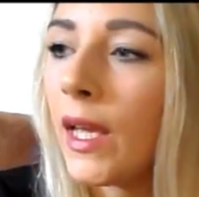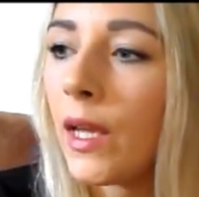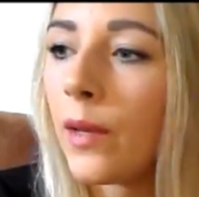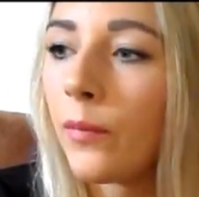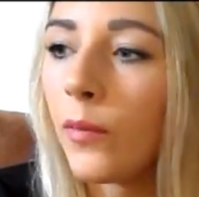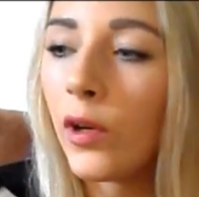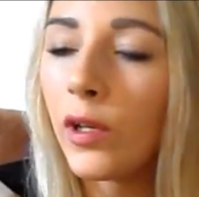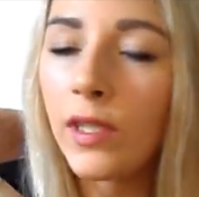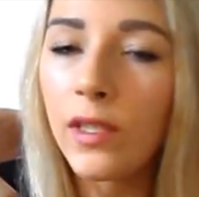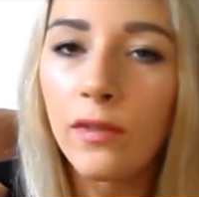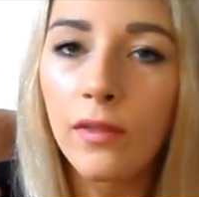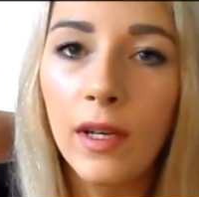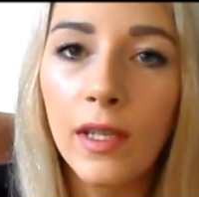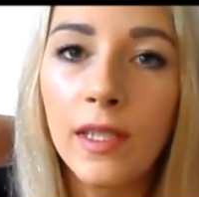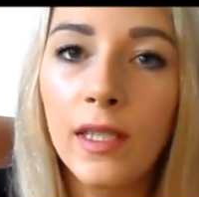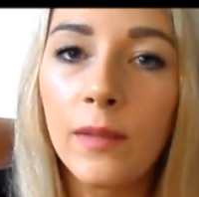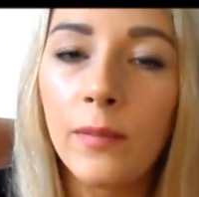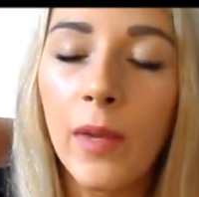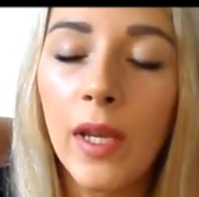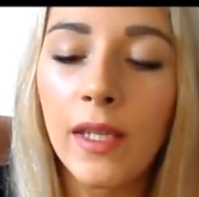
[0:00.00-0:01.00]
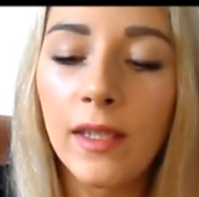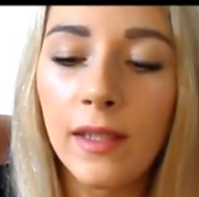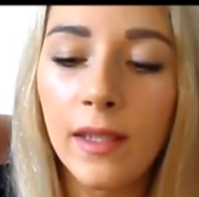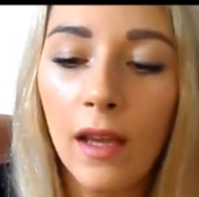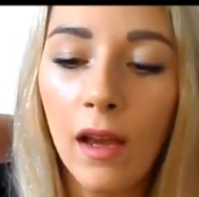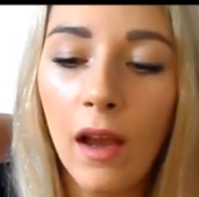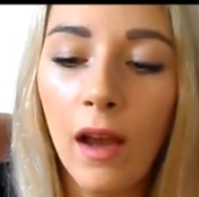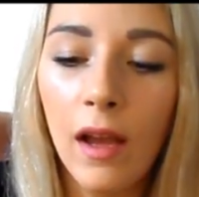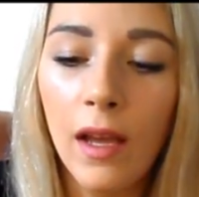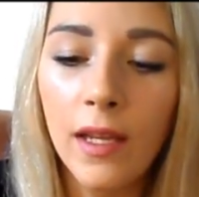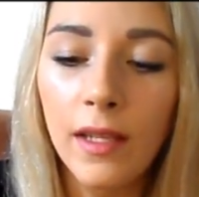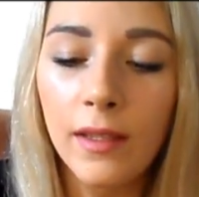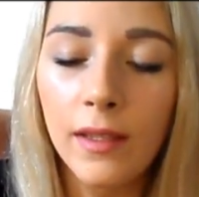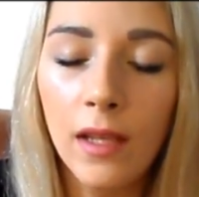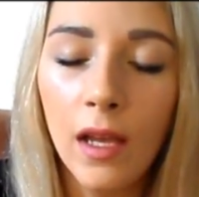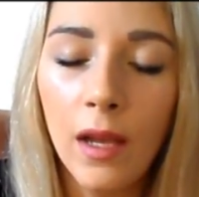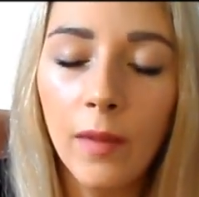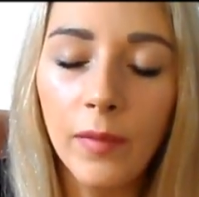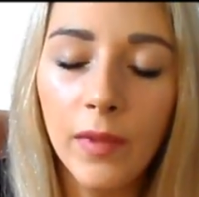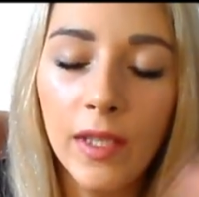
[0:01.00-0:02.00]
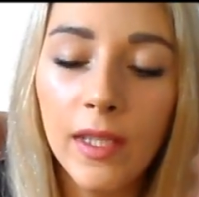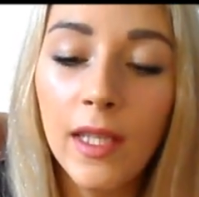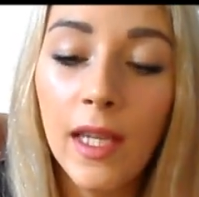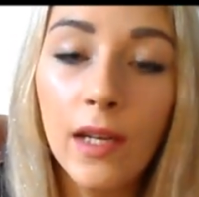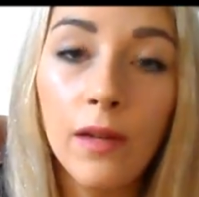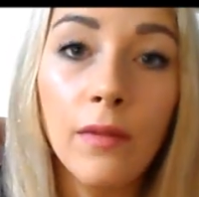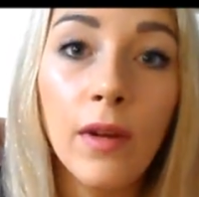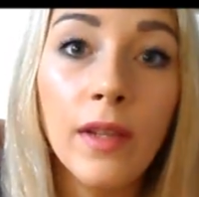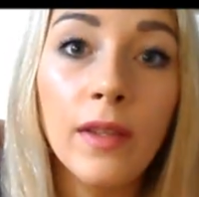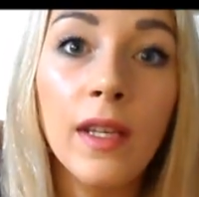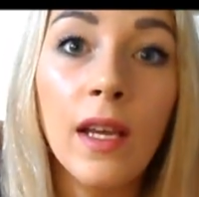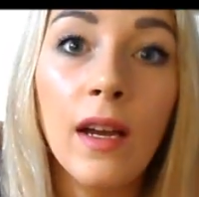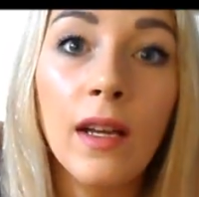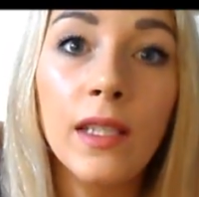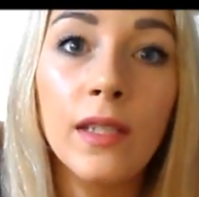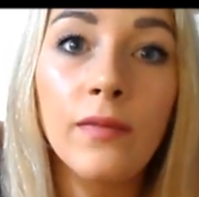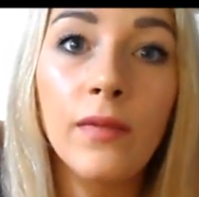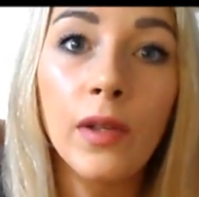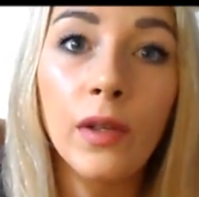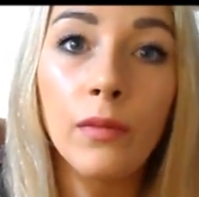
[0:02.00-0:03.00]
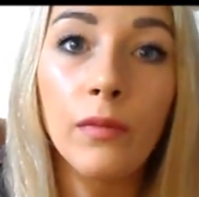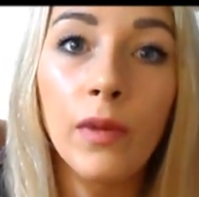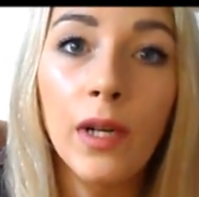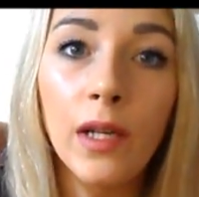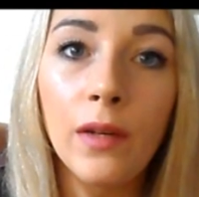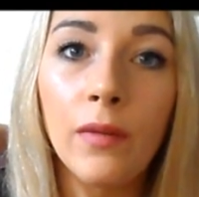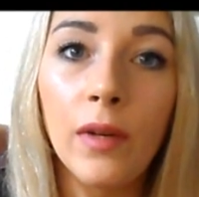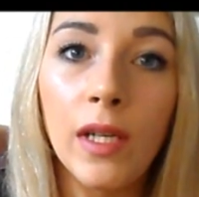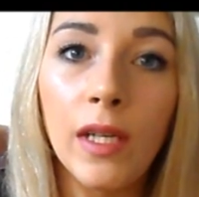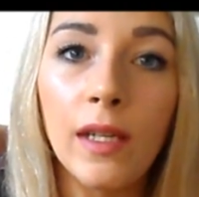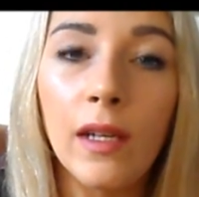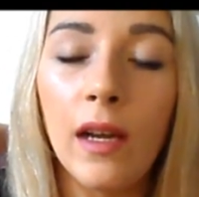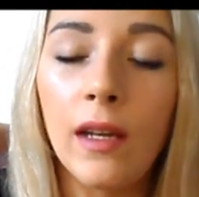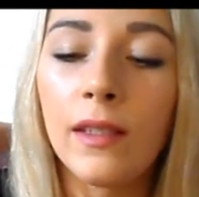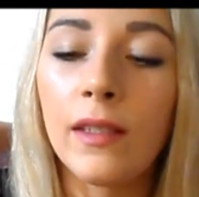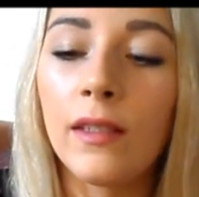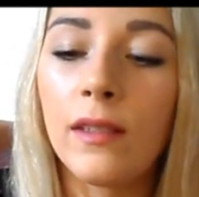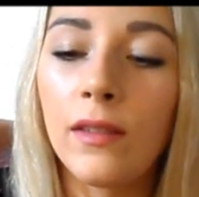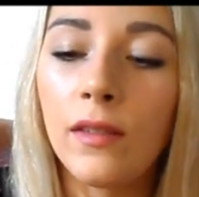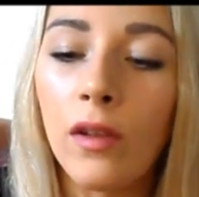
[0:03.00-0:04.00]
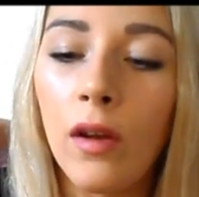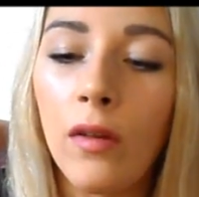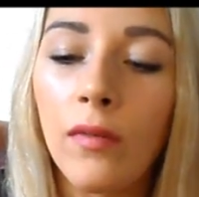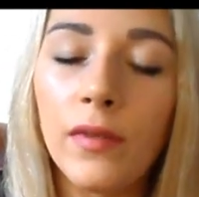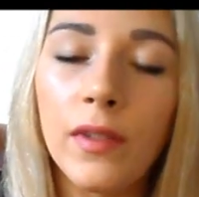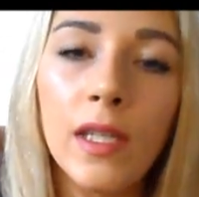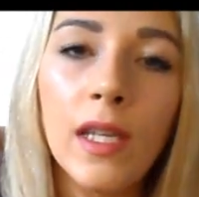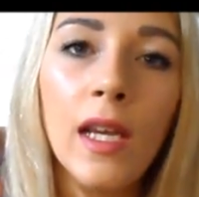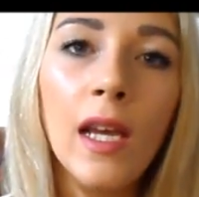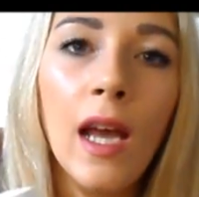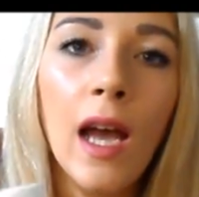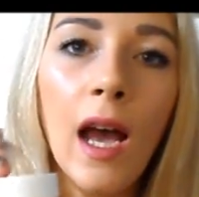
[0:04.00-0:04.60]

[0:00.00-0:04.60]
It moisturises, makes the eyes, the skin around the eyes feel really, really nice and soft.